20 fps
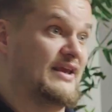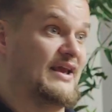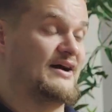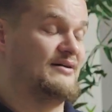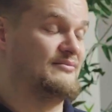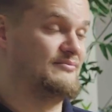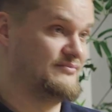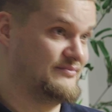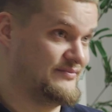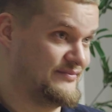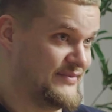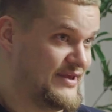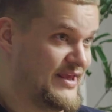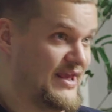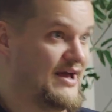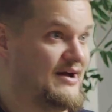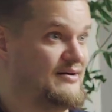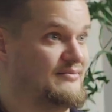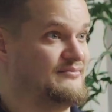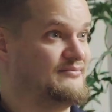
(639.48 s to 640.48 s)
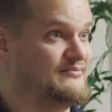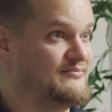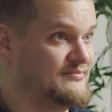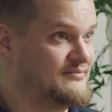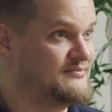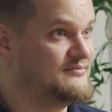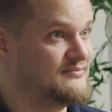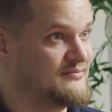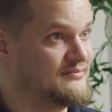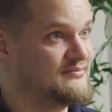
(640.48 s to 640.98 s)
and, you know, really
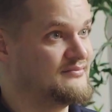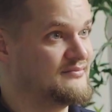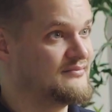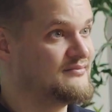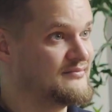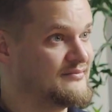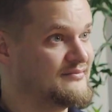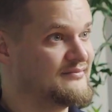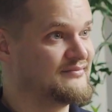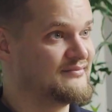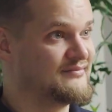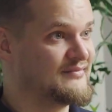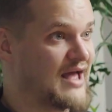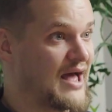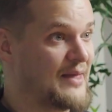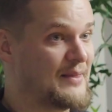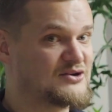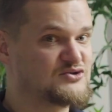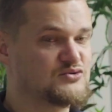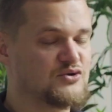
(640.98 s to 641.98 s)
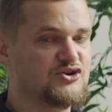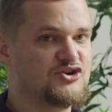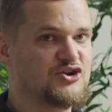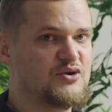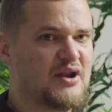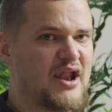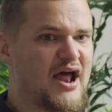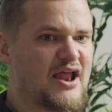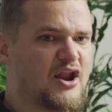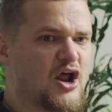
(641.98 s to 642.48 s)
make some serious money. And that's what you're
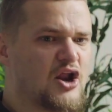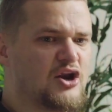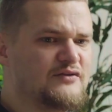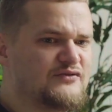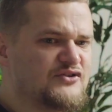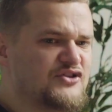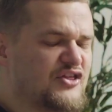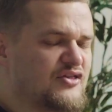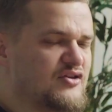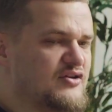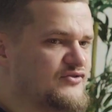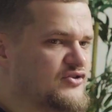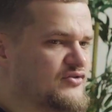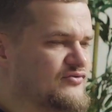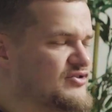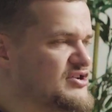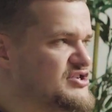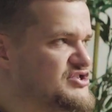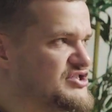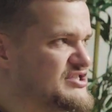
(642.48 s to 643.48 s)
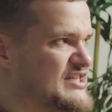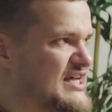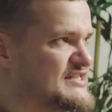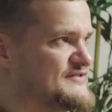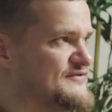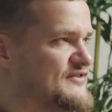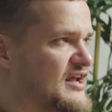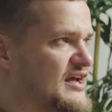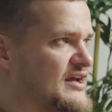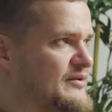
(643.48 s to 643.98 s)
doing. And another thing that you've done really
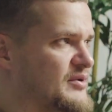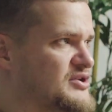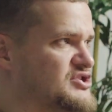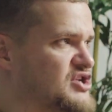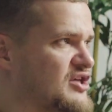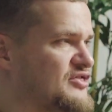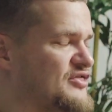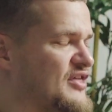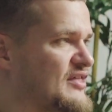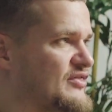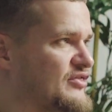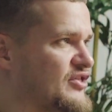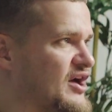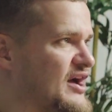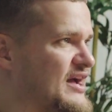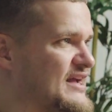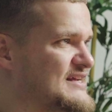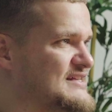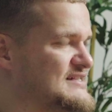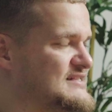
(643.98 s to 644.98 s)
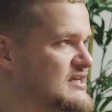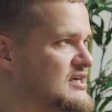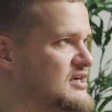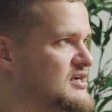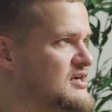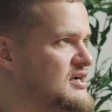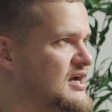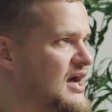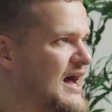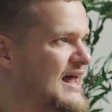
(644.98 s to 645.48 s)
successfully, which I think that is
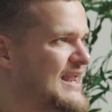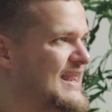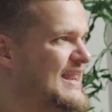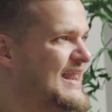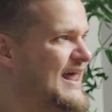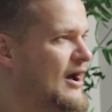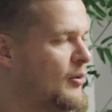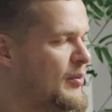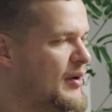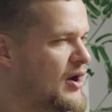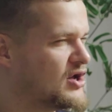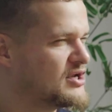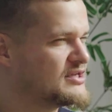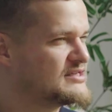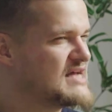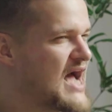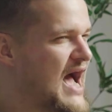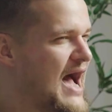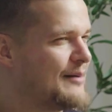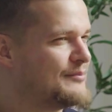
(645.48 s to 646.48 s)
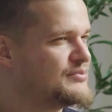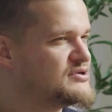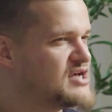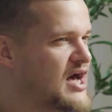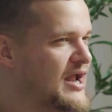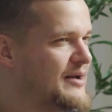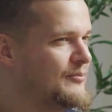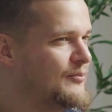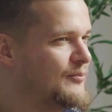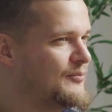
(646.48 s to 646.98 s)
a little bit untapped
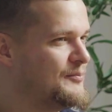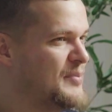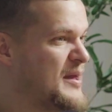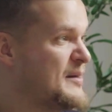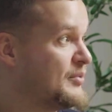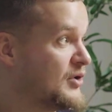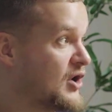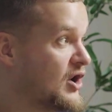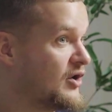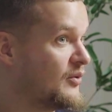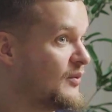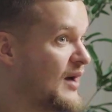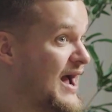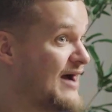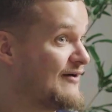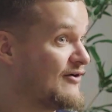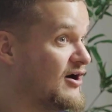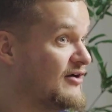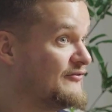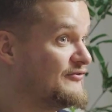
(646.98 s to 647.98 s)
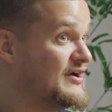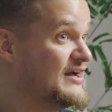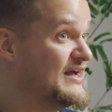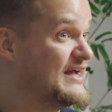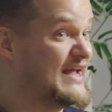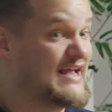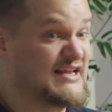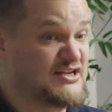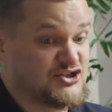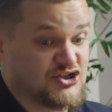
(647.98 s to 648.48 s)
and people aren't aware of,
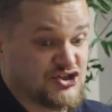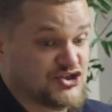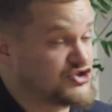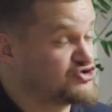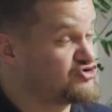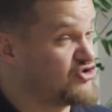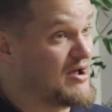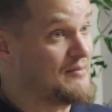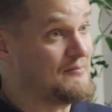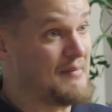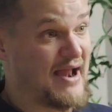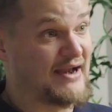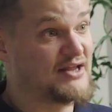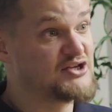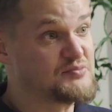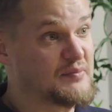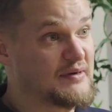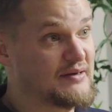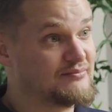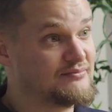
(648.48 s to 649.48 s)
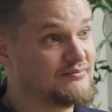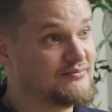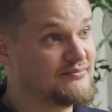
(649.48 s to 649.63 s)
is just straight management.